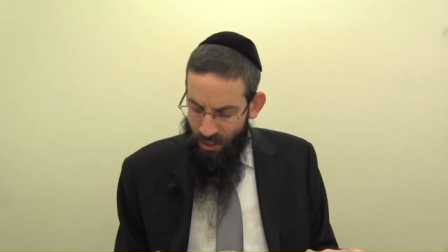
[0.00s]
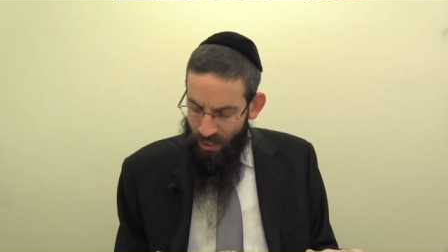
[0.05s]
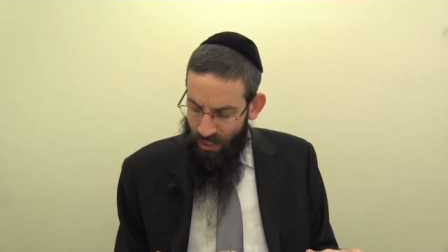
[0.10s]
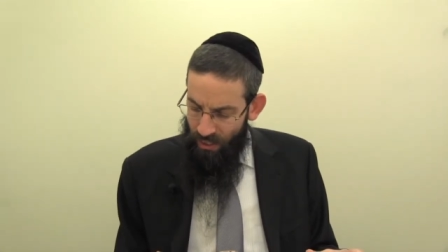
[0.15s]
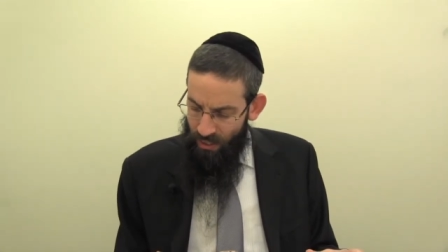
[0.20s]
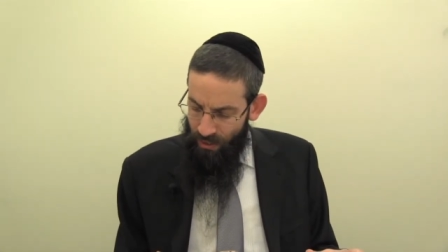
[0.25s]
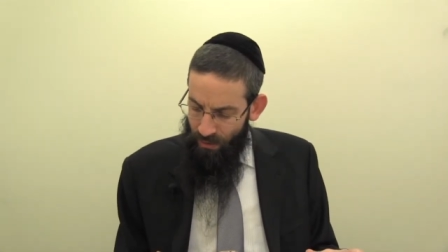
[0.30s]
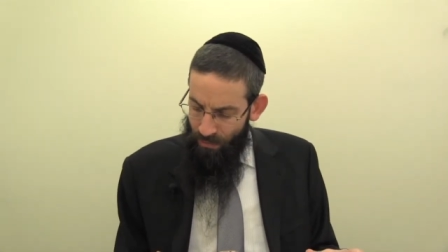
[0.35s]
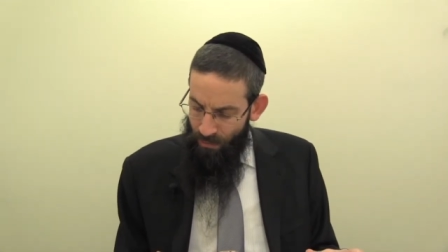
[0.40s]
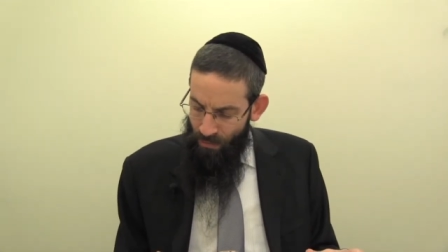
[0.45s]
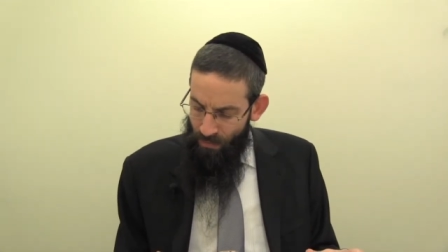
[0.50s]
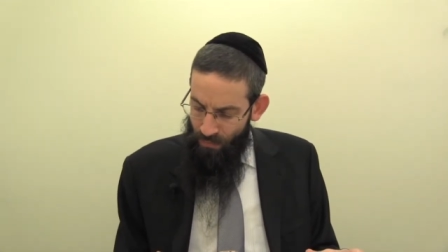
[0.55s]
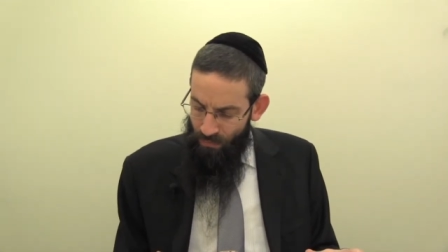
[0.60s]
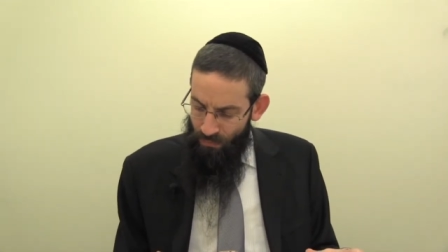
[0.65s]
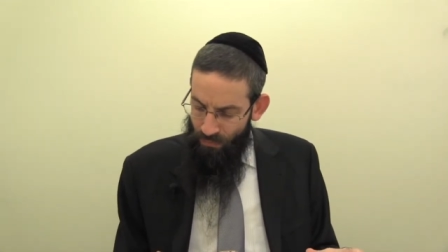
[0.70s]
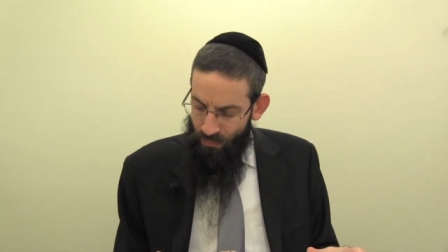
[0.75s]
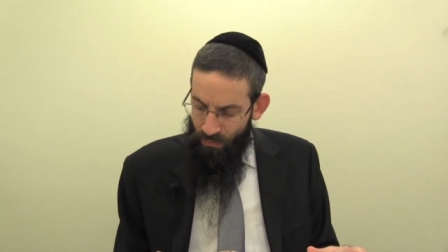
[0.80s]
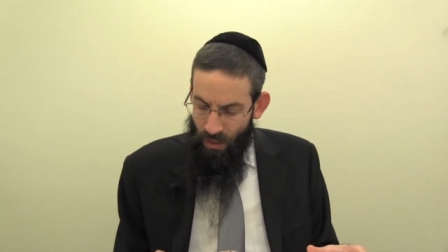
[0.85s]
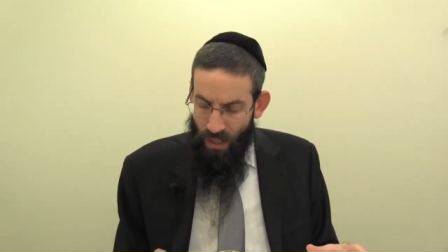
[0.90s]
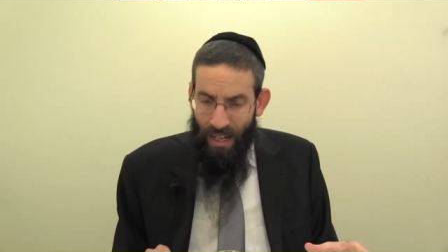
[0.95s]
to eating.
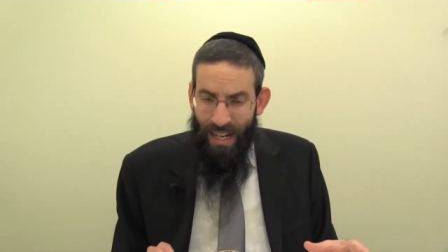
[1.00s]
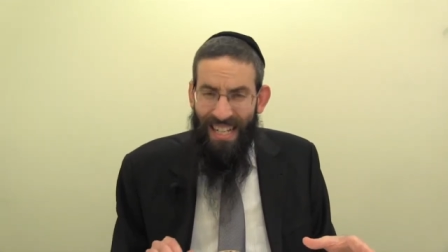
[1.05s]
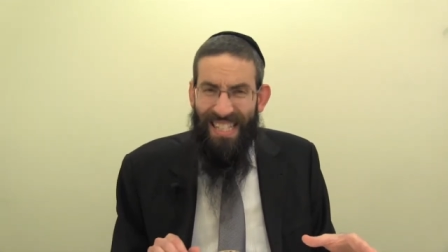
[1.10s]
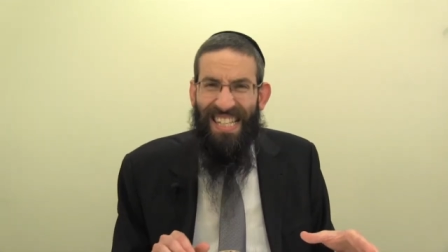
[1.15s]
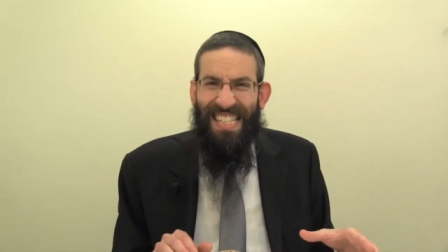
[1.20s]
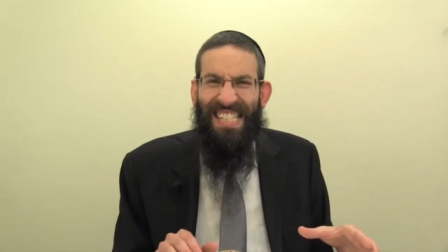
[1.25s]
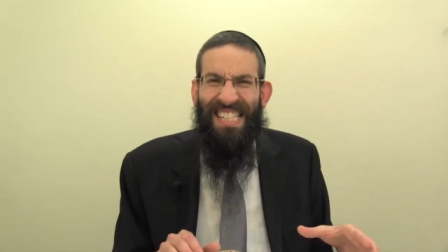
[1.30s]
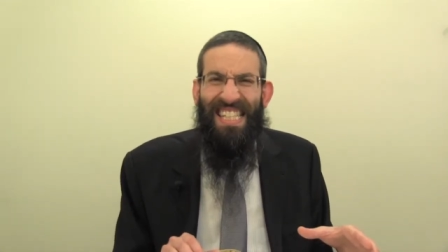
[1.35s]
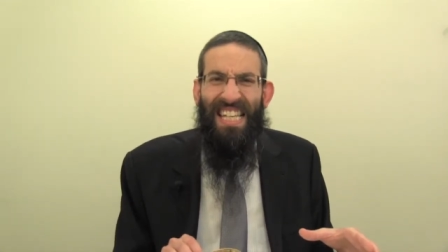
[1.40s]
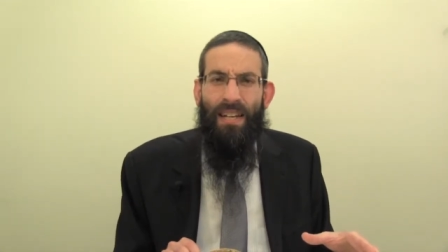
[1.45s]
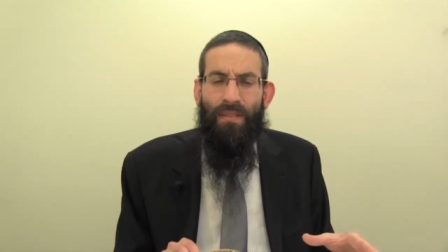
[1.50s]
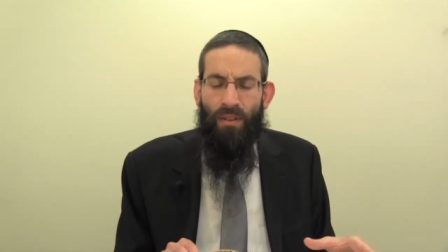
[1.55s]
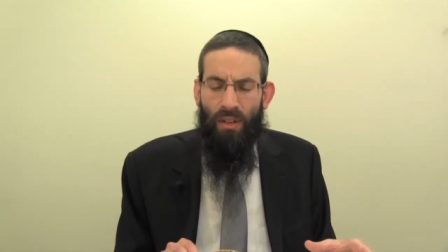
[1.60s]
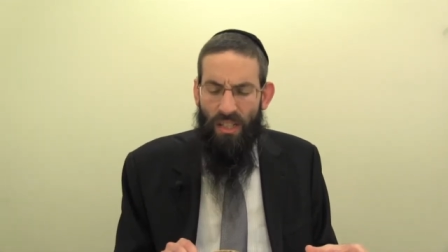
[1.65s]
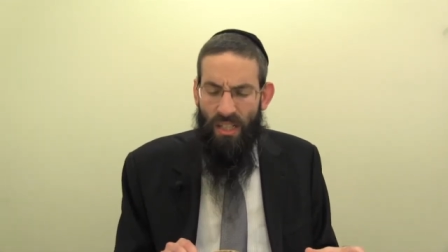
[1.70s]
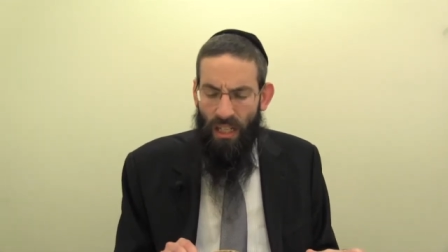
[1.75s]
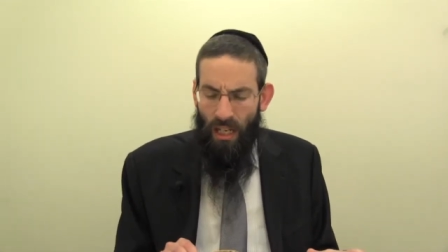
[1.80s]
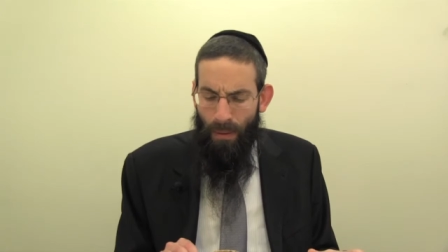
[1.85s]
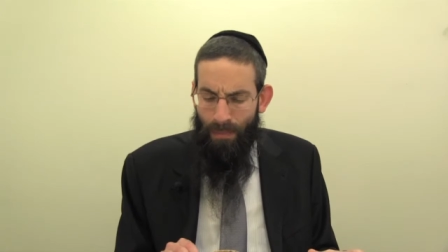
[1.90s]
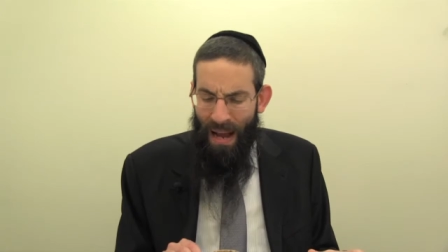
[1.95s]
It's a tzivu.
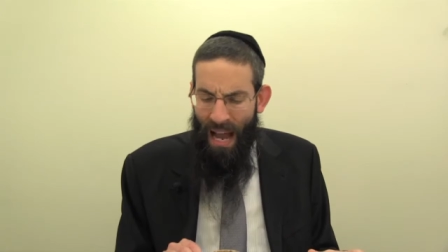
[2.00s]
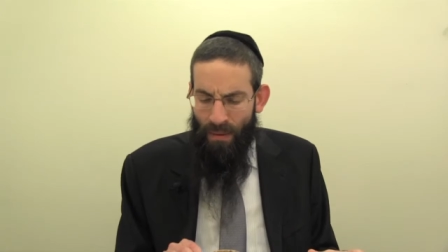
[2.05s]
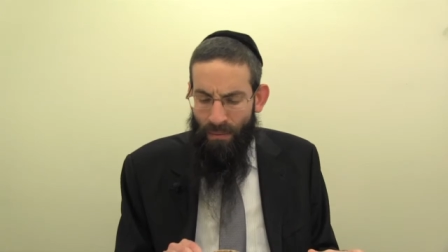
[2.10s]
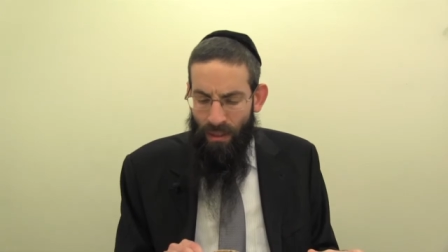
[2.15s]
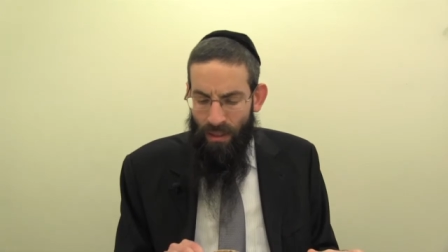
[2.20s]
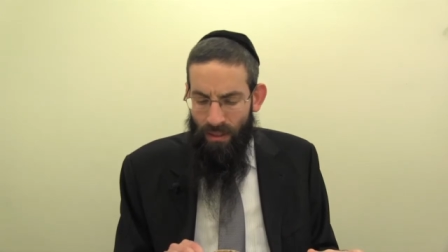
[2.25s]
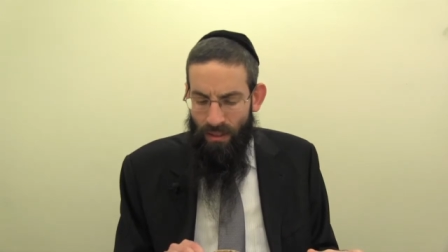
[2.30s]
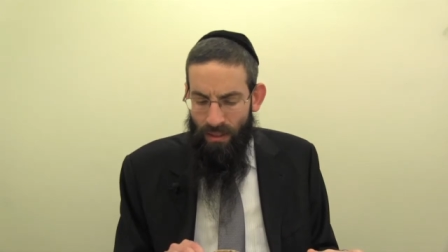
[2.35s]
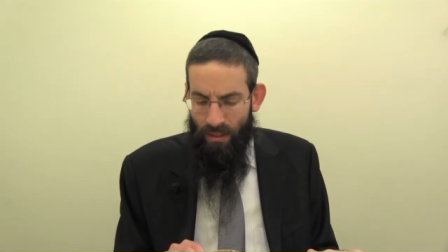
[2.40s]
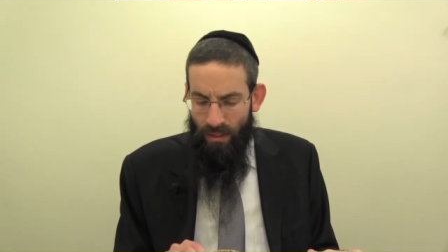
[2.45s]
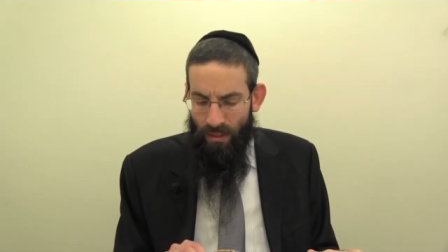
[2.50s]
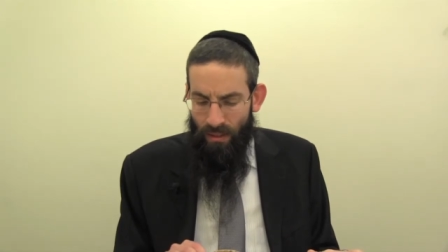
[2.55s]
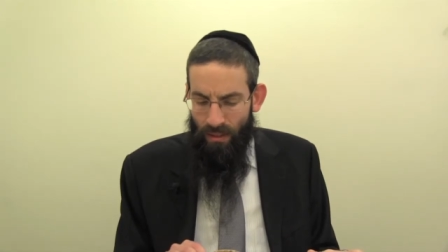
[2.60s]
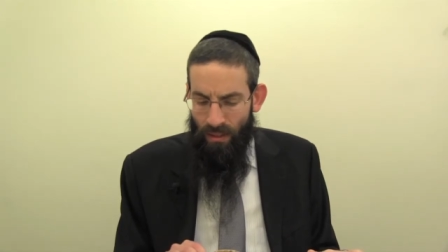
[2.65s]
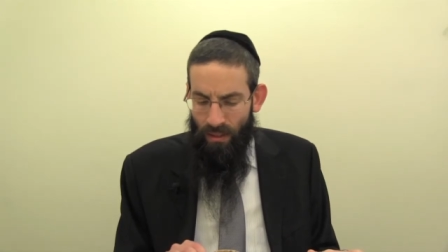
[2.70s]
It's a commandment.